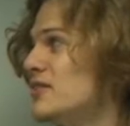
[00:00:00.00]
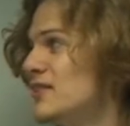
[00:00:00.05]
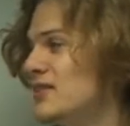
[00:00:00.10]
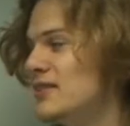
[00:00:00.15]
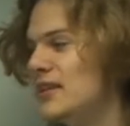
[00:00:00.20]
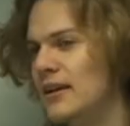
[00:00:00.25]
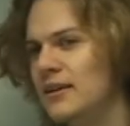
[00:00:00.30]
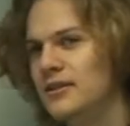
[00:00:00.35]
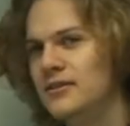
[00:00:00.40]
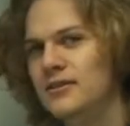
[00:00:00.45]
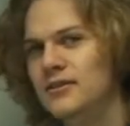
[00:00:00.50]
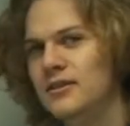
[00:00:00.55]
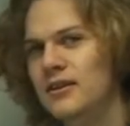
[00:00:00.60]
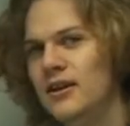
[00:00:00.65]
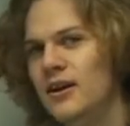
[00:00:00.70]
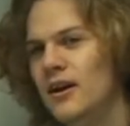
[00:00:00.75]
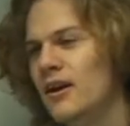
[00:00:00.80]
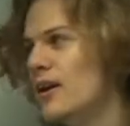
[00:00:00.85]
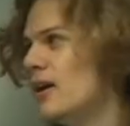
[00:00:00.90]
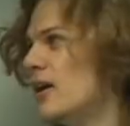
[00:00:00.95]
6.
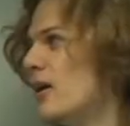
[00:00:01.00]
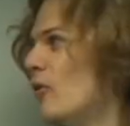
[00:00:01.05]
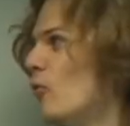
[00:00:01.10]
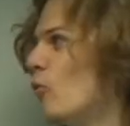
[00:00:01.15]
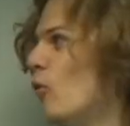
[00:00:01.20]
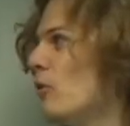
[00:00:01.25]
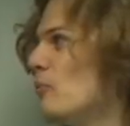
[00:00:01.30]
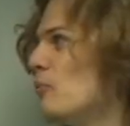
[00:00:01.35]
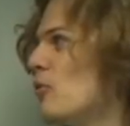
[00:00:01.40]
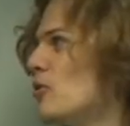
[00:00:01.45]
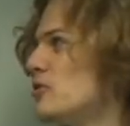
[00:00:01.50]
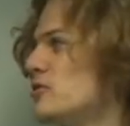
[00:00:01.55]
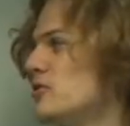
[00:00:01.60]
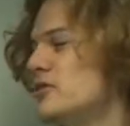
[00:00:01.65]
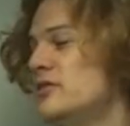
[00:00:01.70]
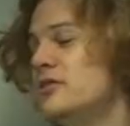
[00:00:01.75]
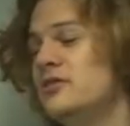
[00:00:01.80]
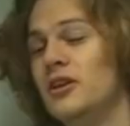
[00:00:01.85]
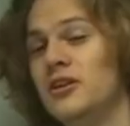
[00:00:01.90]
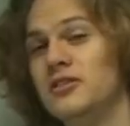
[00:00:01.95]
What
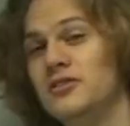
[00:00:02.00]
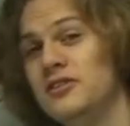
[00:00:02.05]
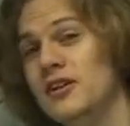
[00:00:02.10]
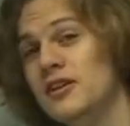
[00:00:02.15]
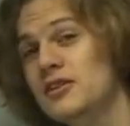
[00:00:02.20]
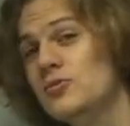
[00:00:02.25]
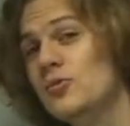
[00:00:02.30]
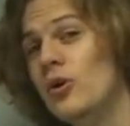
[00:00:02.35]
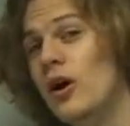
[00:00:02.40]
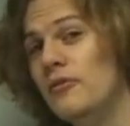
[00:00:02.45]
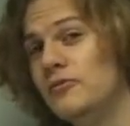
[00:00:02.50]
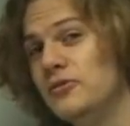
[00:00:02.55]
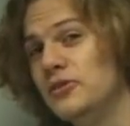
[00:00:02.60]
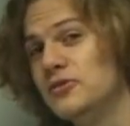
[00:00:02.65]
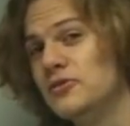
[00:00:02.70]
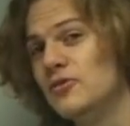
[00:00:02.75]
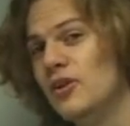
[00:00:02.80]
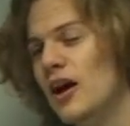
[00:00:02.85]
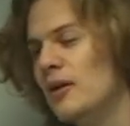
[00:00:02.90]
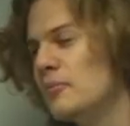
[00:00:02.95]
motion does this graph
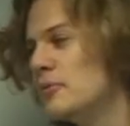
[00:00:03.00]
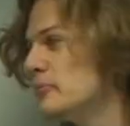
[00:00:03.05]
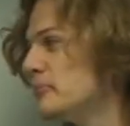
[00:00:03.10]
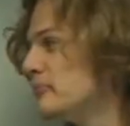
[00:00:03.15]
describe?